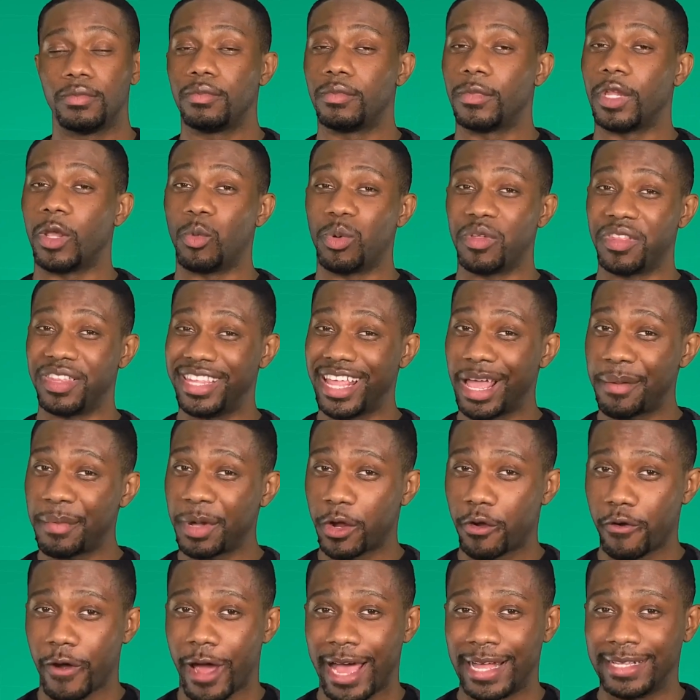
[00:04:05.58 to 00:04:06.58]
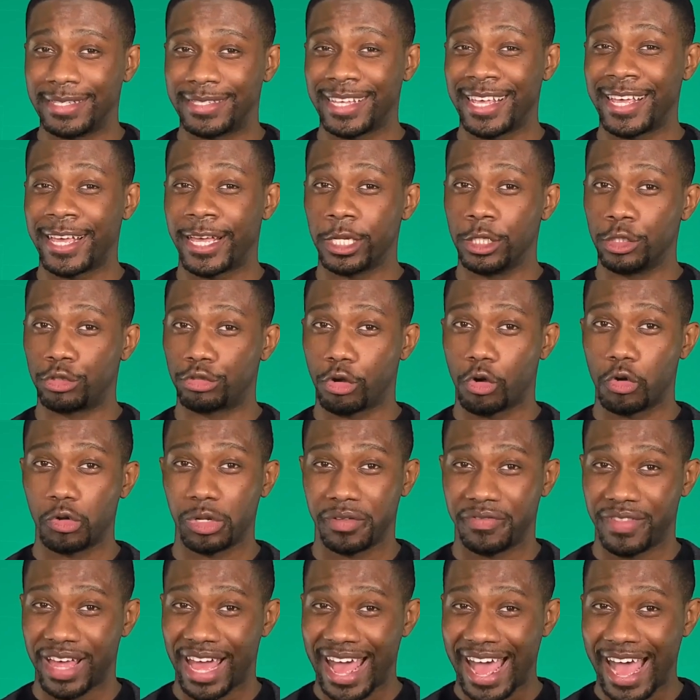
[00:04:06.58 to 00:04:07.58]
Now, with Democrats in control
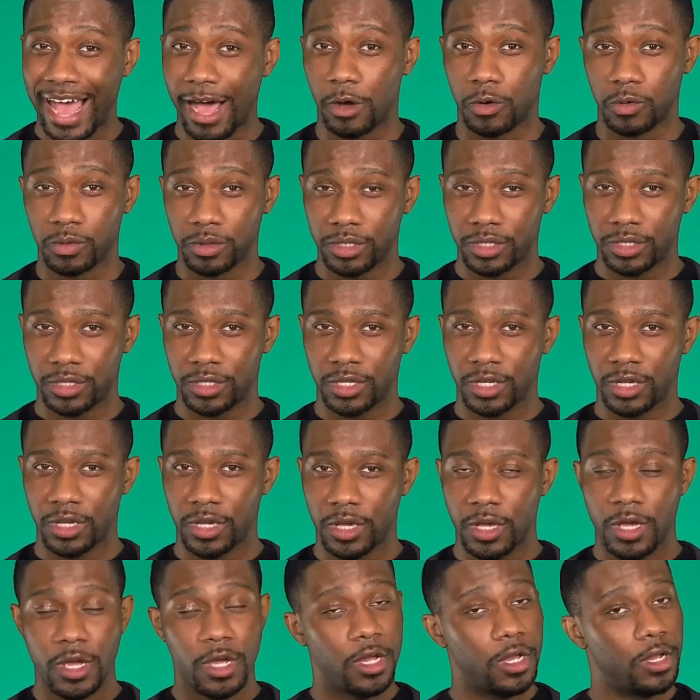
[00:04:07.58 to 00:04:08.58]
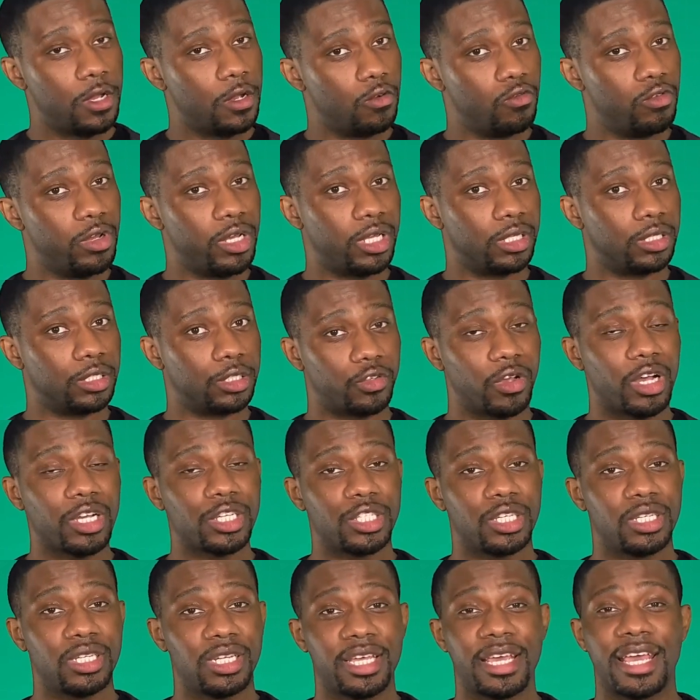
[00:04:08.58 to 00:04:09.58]
of the House,
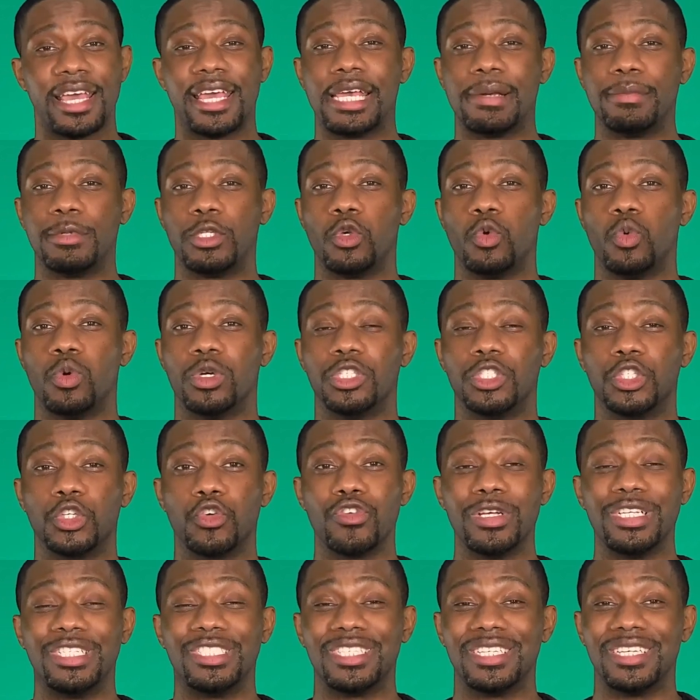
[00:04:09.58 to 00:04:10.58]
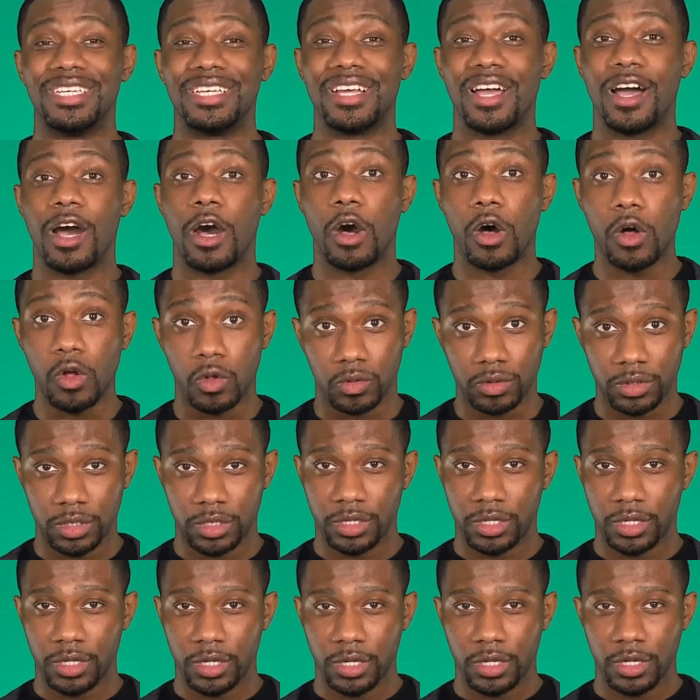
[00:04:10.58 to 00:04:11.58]
Reconstruction came to a screeching halt.
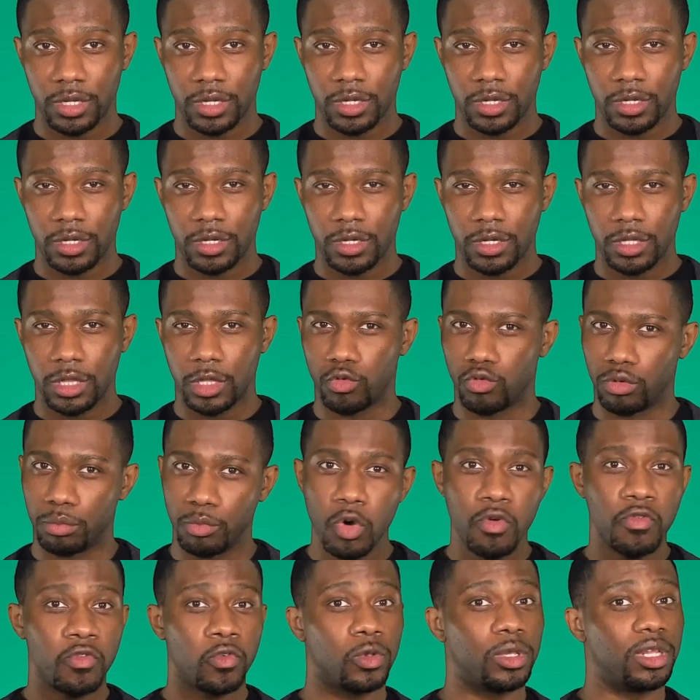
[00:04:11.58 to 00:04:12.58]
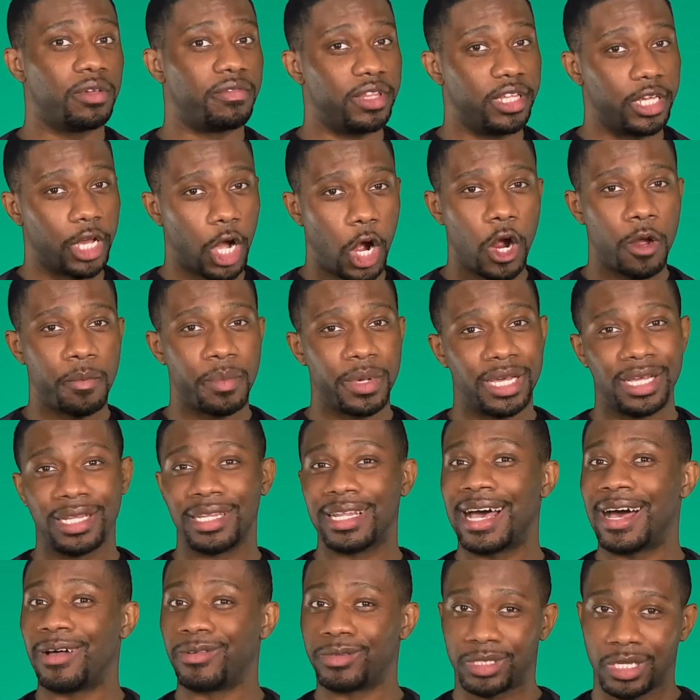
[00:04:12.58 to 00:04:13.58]
The removal of the army
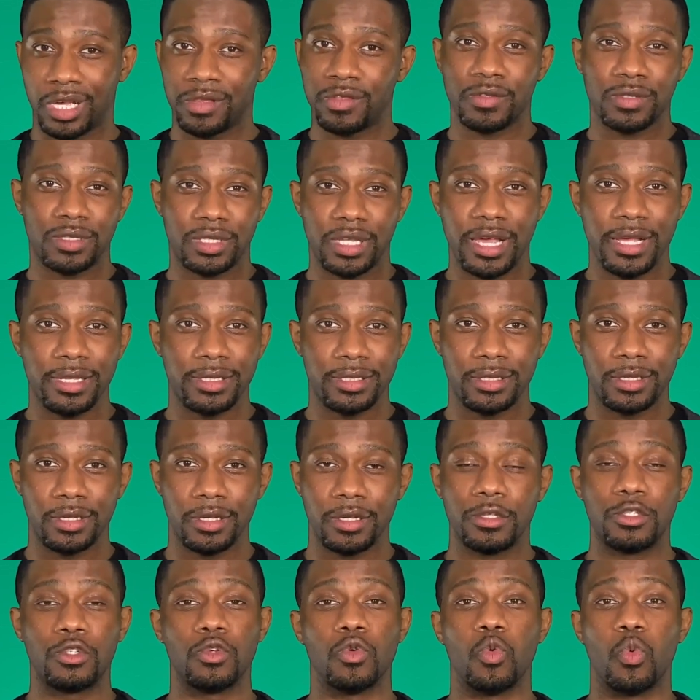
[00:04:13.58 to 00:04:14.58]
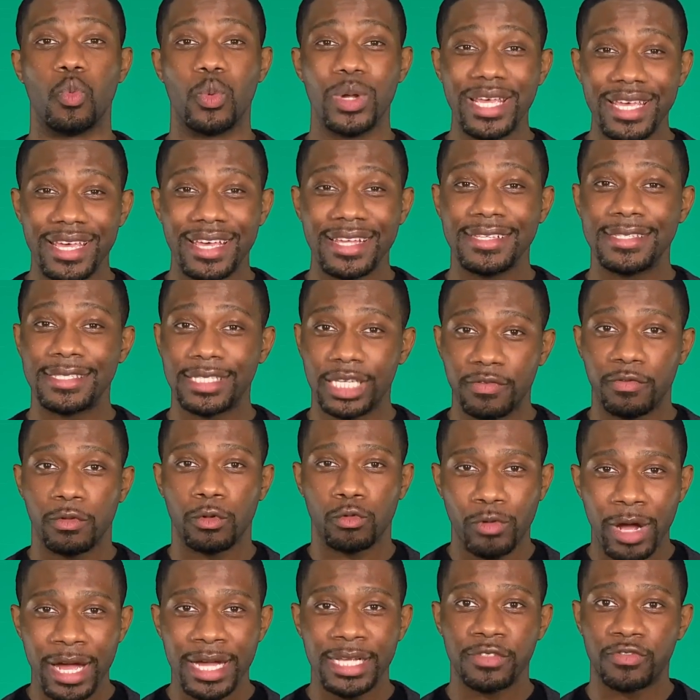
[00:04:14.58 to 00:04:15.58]
allowed Southern states to weaken civil
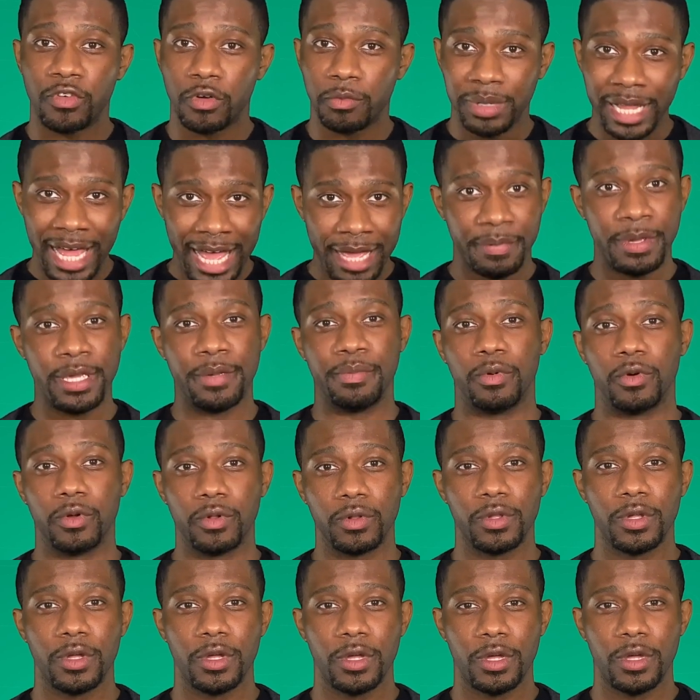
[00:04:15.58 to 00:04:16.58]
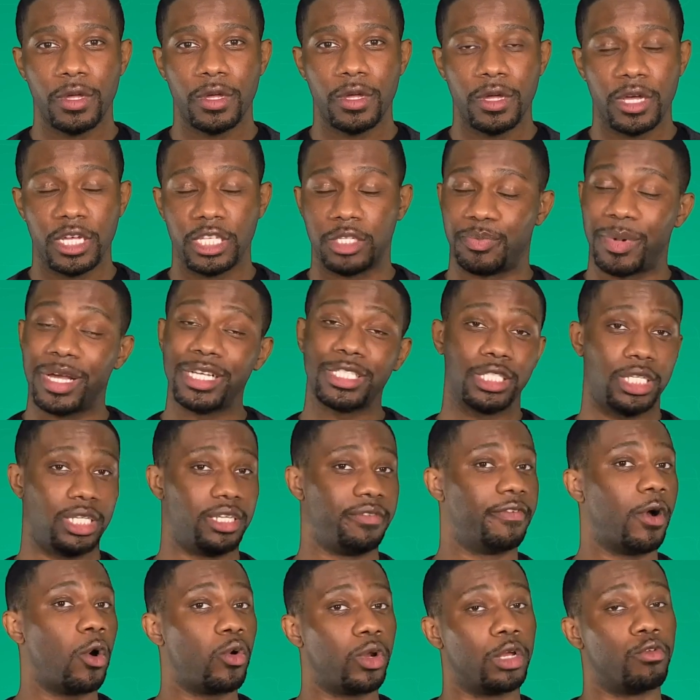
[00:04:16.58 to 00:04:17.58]
rights for black people, especially
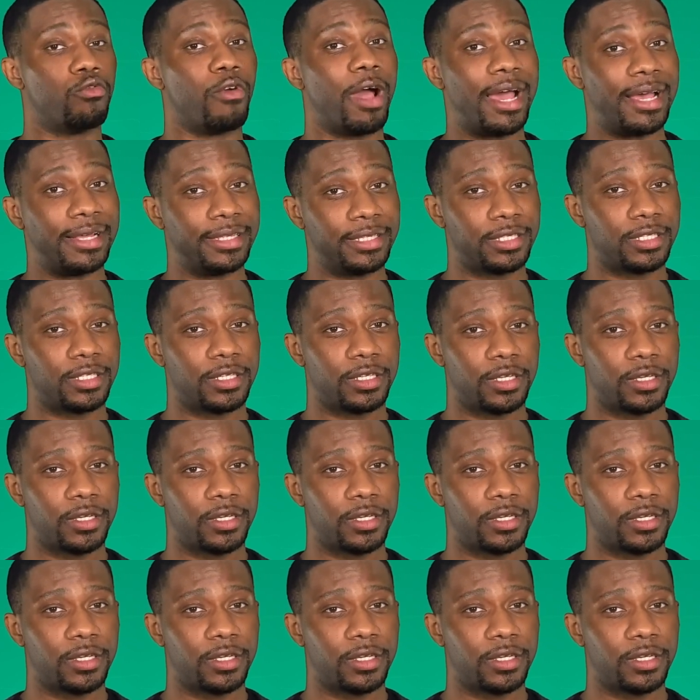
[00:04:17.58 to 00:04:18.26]
voting rights.